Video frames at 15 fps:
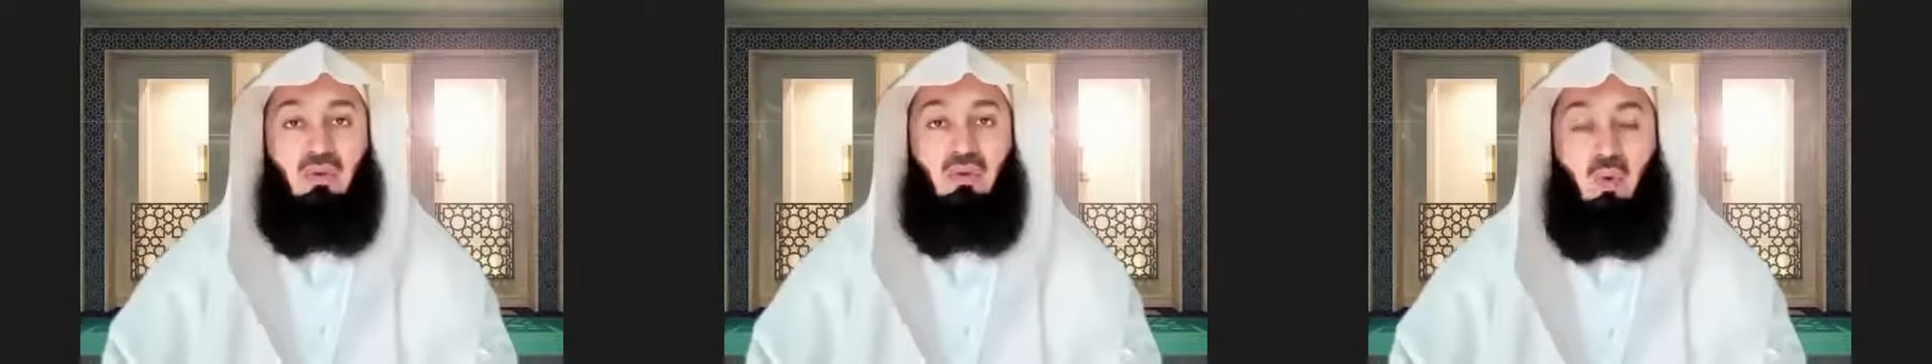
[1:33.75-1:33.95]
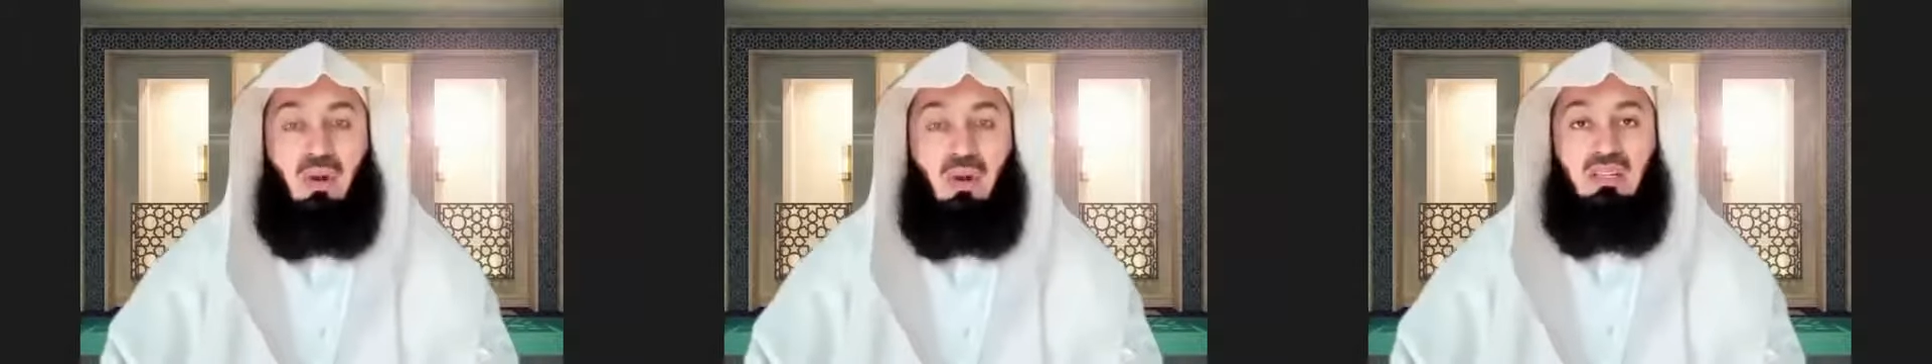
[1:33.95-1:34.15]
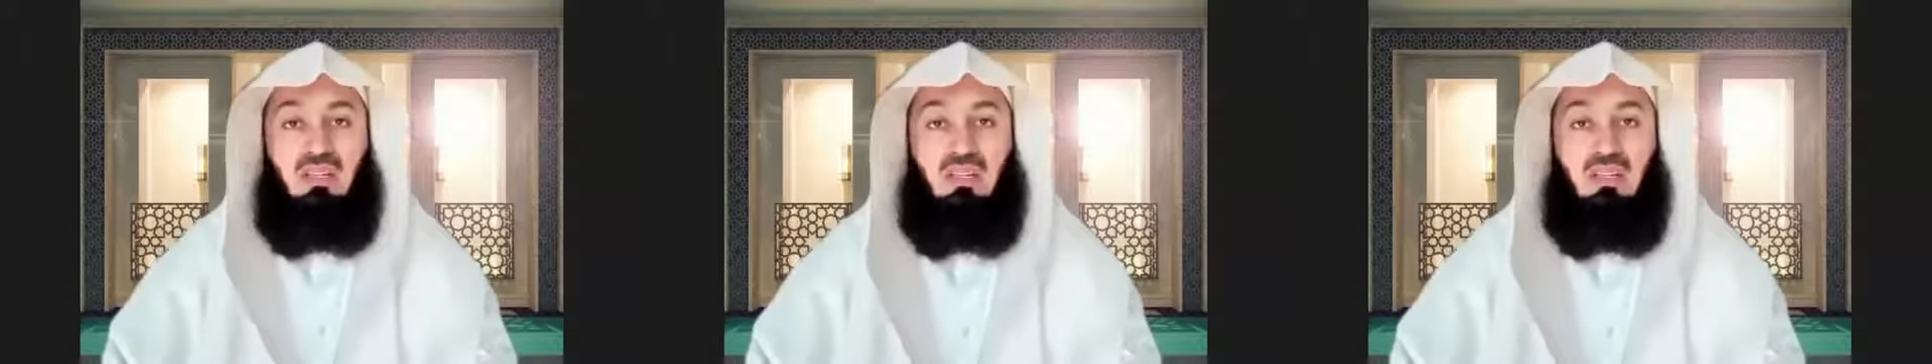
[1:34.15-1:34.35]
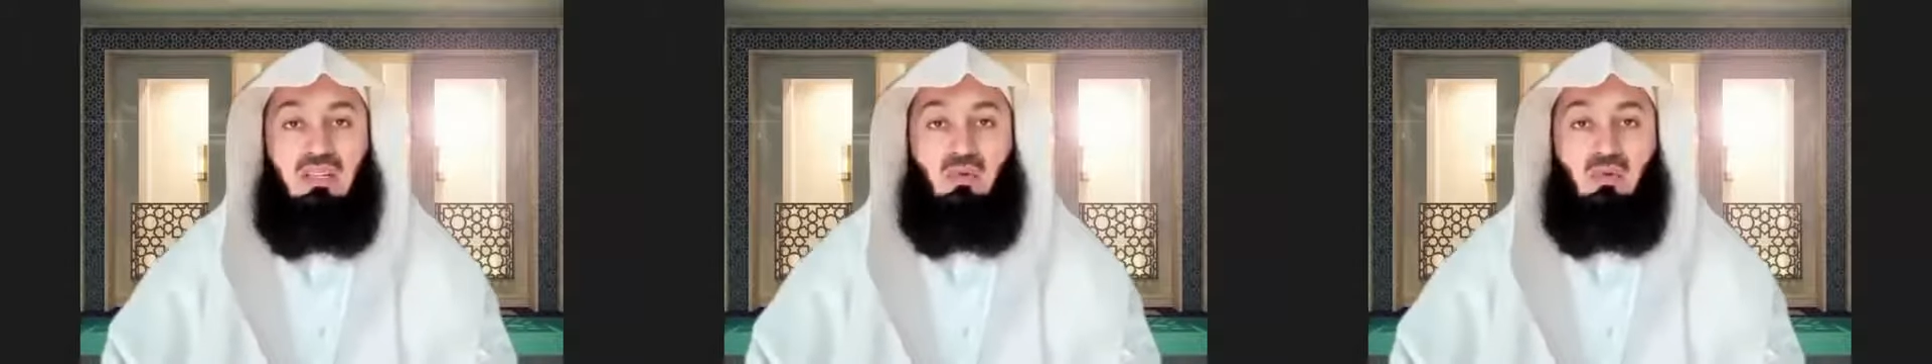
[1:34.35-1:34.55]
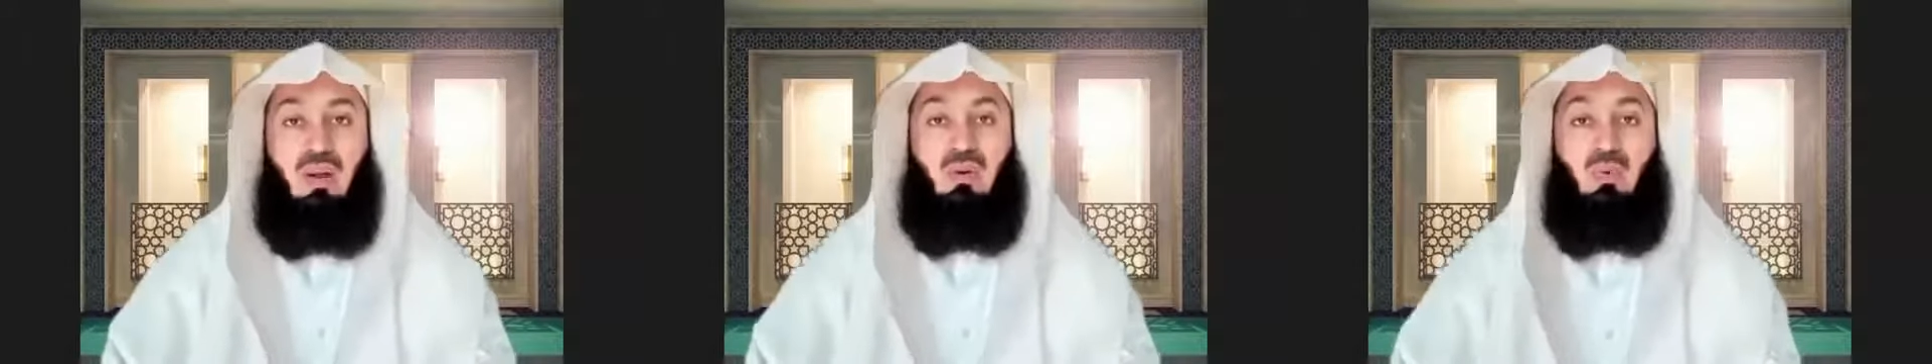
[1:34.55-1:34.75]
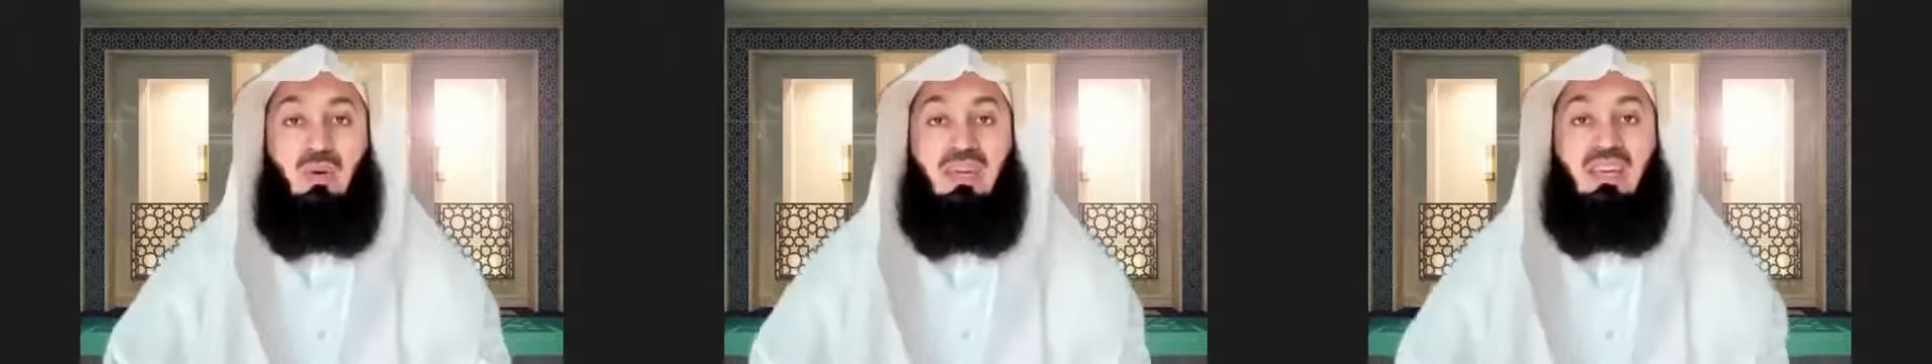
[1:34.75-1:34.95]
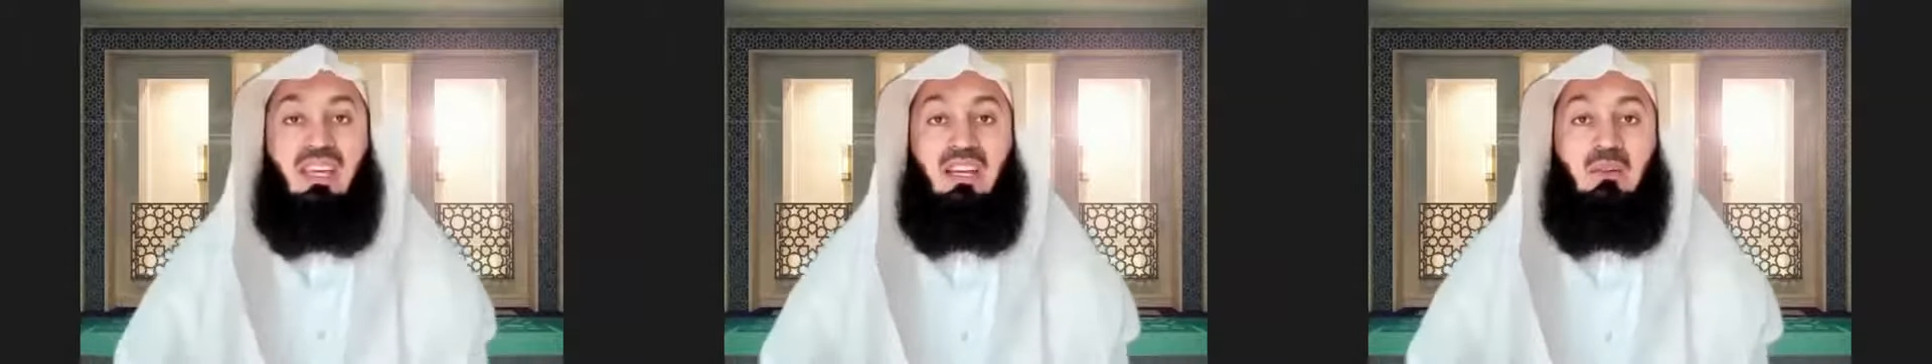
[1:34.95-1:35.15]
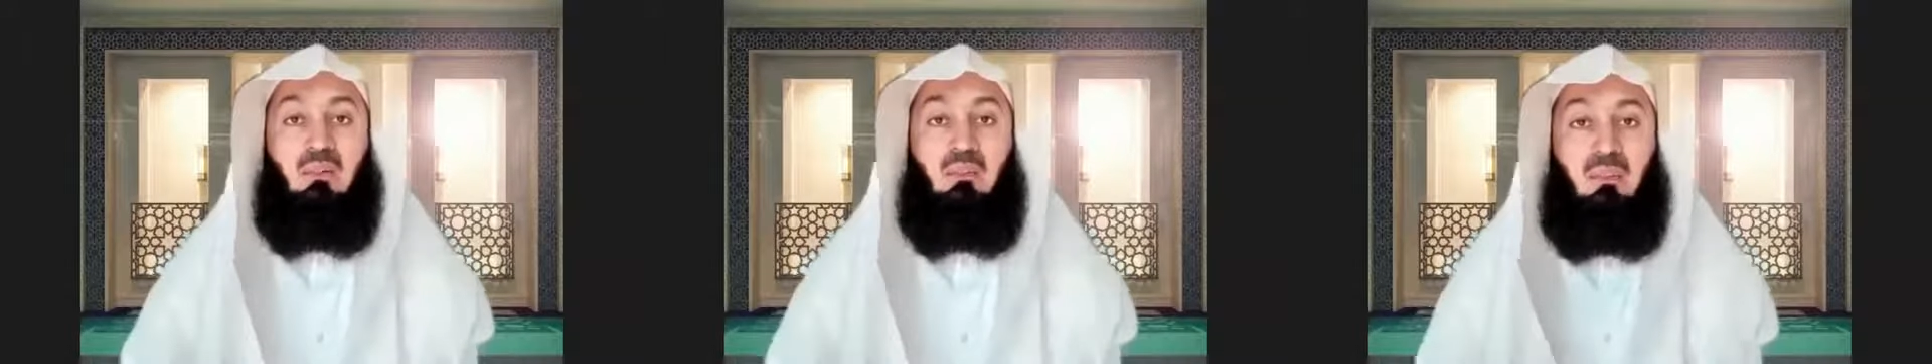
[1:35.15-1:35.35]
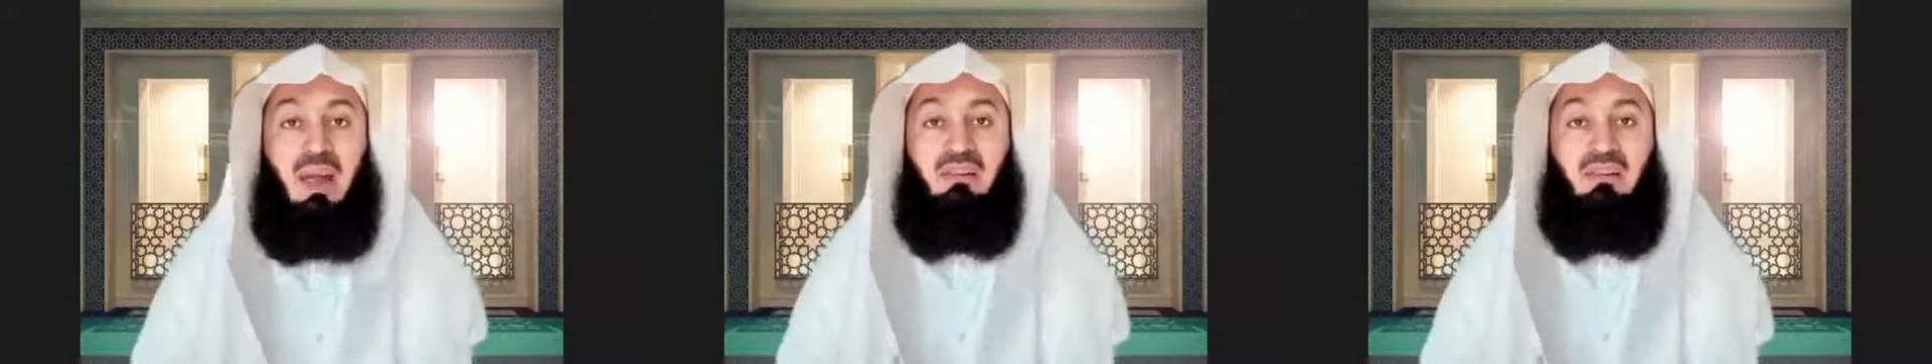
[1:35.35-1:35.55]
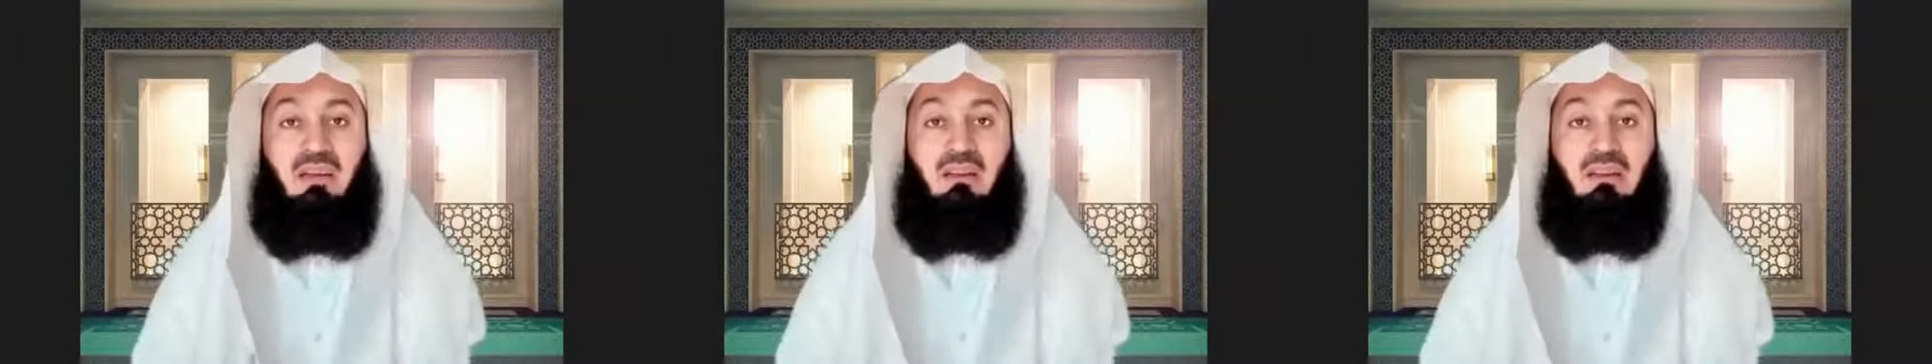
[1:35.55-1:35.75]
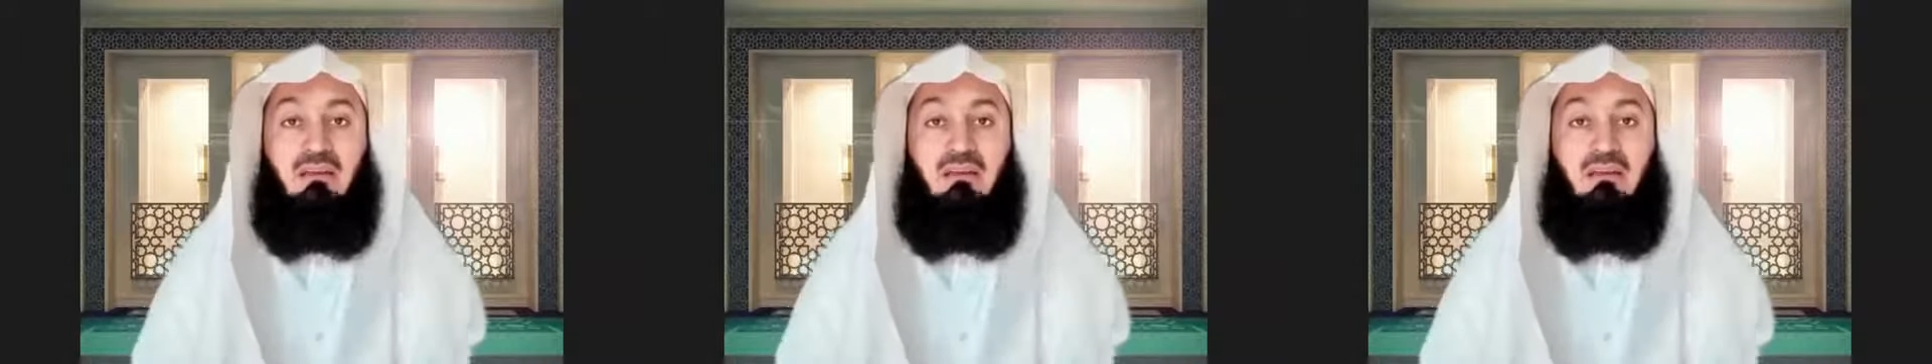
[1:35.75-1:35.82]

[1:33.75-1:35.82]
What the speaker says: qualities, when we get married,